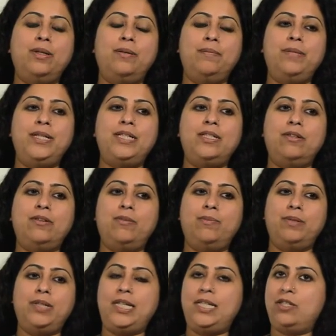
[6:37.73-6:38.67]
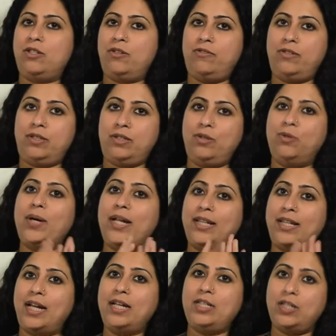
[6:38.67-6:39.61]
meet a police officer who
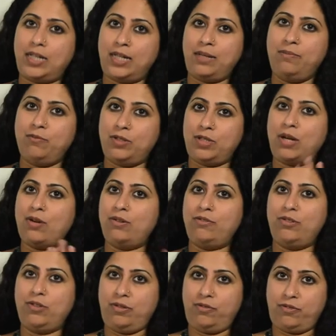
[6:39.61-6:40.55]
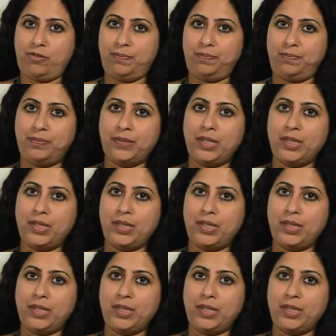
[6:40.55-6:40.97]
at that time was out of uniform.